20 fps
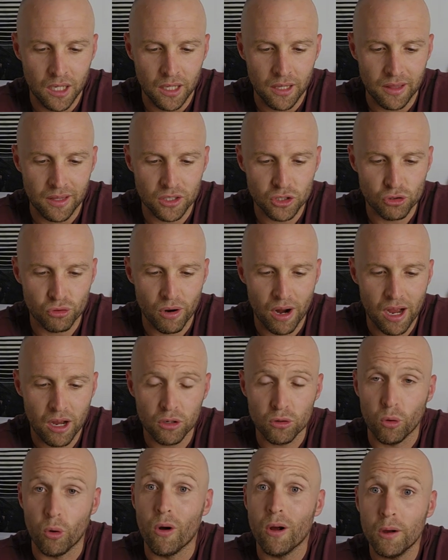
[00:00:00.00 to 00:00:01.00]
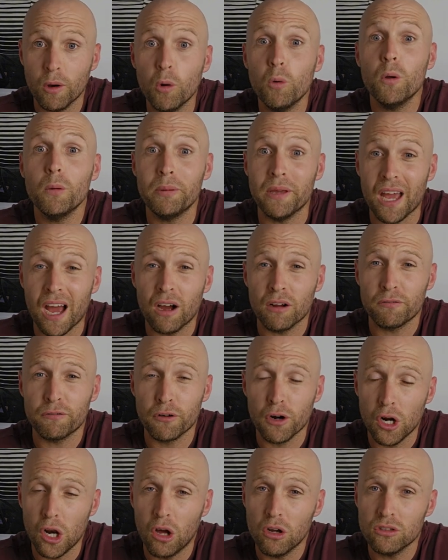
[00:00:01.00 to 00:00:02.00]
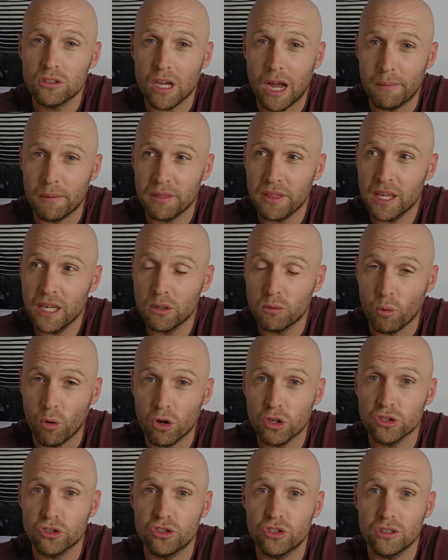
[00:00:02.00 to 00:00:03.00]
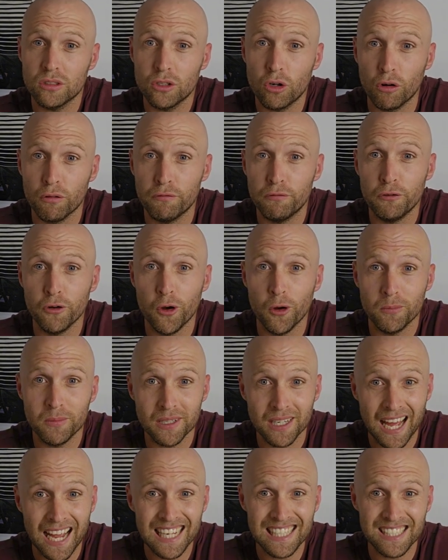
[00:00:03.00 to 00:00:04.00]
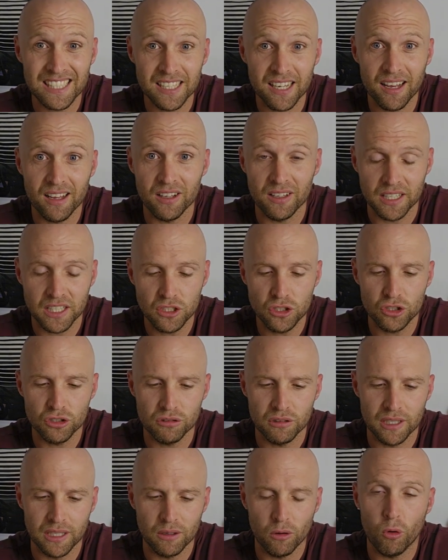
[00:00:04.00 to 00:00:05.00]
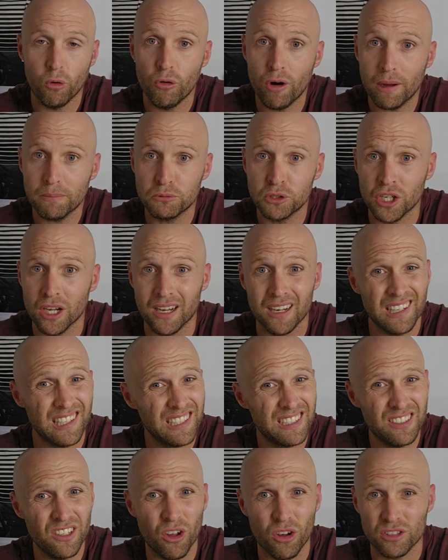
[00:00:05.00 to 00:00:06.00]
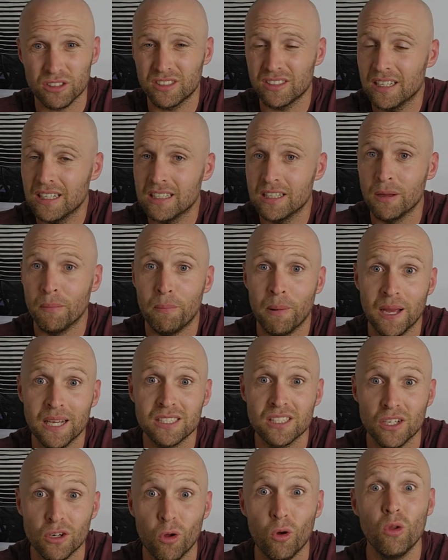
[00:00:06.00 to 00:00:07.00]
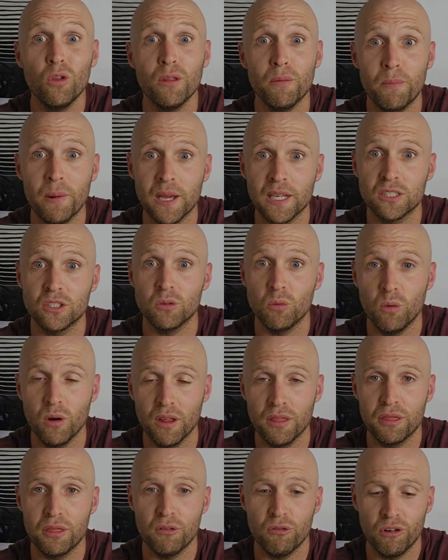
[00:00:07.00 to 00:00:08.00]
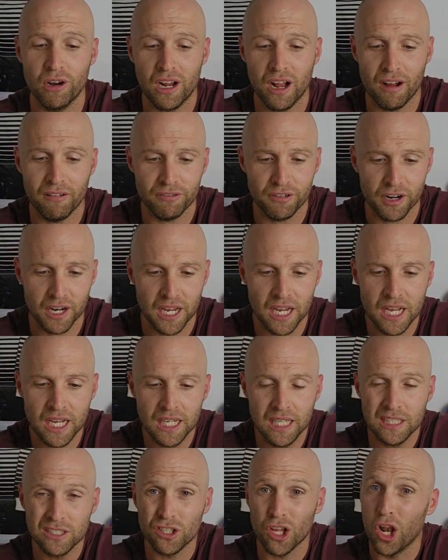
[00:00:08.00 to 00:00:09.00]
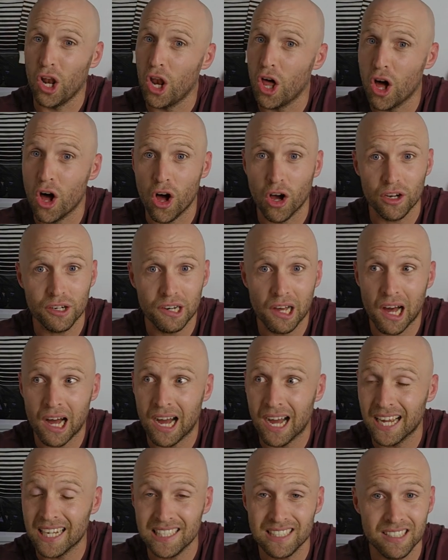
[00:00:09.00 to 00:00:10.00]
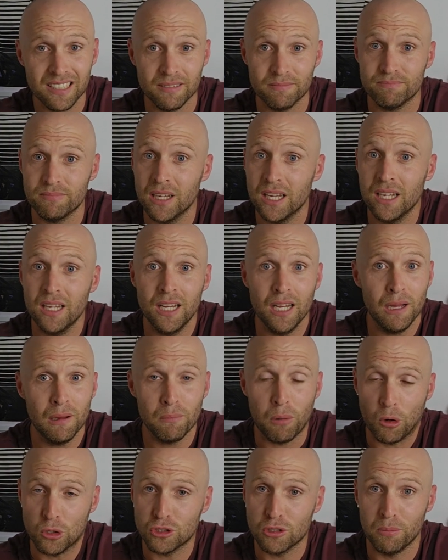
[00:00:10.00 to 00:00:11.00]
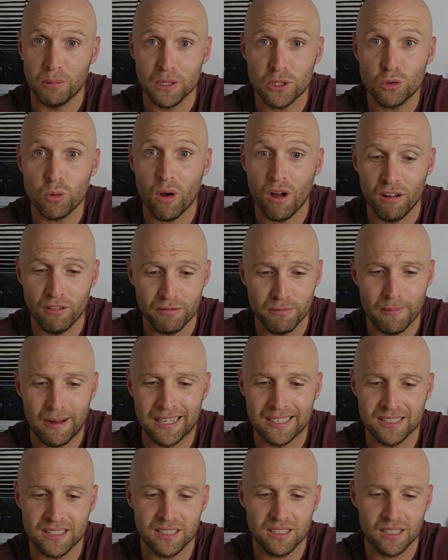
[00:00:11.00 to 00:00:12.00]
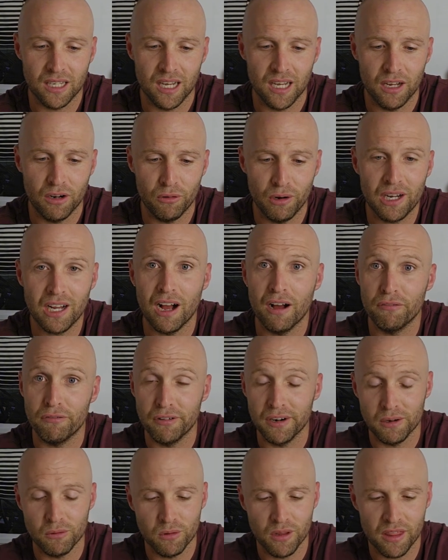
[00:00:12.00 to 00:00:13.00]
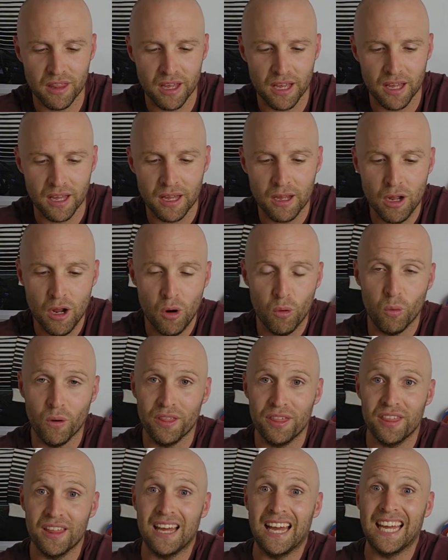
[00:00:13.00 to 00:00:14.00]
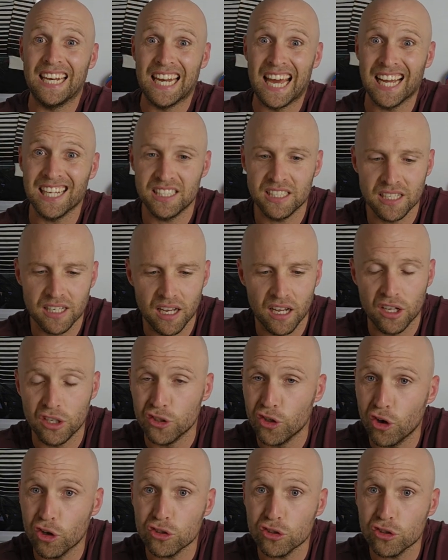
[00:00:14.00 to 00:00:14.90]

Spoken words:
this round, or will be out for a long time. I think it was confirmed an ACL injury or rupture. Not the best, and all the best with recovery. It's a long 9 to possibly 12 months recovery with an ACL.